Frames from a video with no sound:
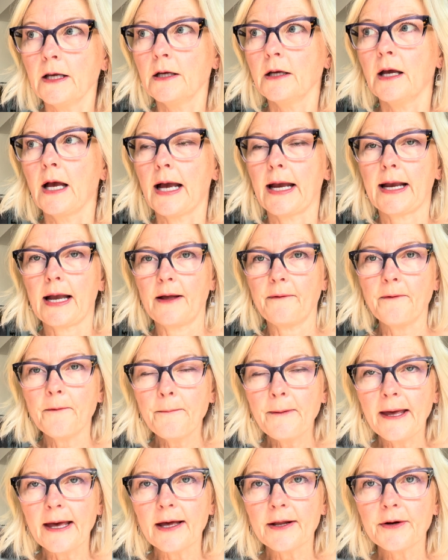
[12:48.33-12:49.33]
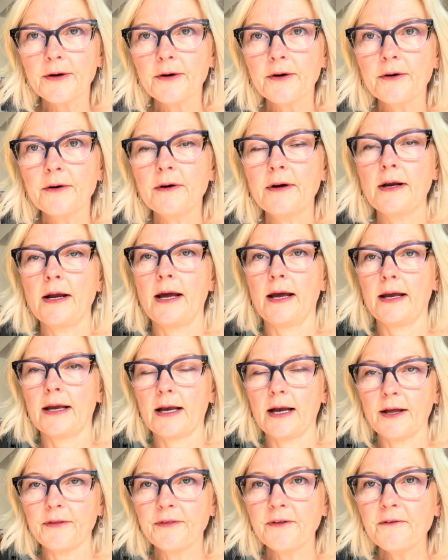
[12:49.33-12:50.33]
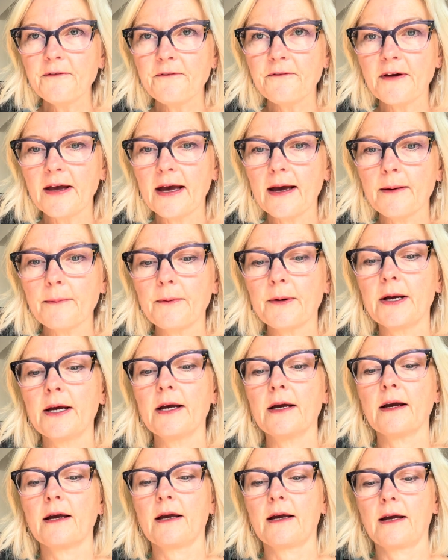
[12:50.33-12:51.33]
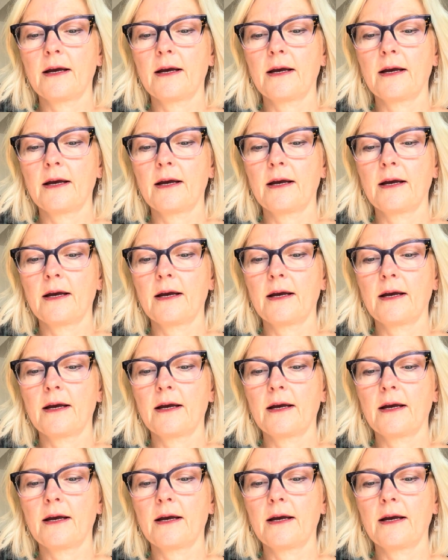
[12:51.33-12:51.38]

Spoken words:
I got the pattern, I got the fabric,